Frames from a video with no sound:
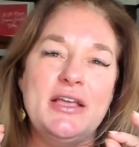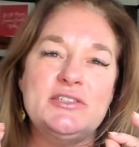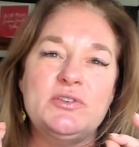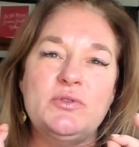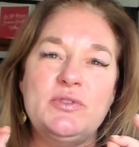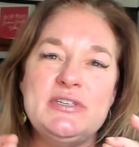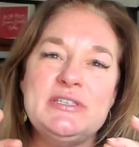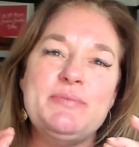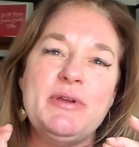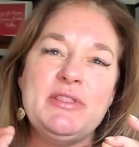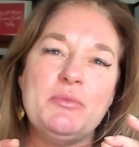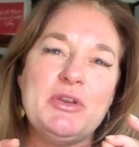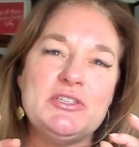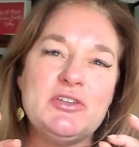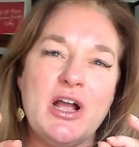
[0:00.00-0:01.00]
So this
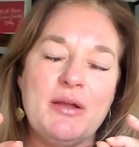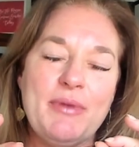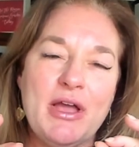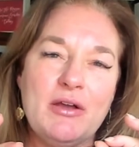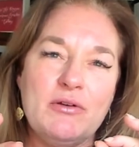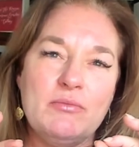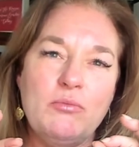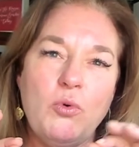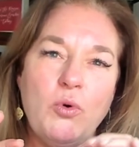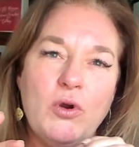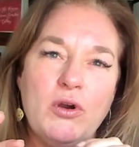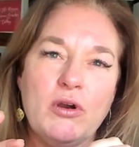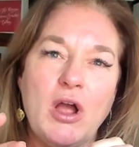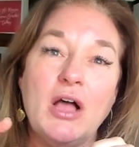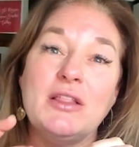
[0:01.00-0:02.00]
month, I'm going to talk about
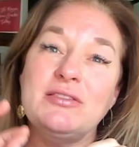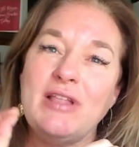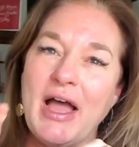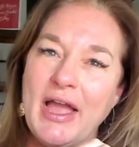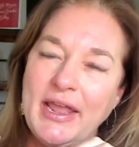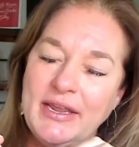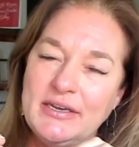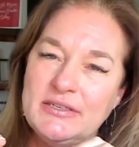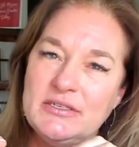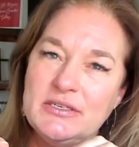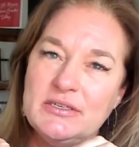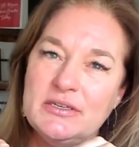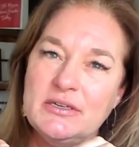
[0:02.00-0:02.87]
more aligned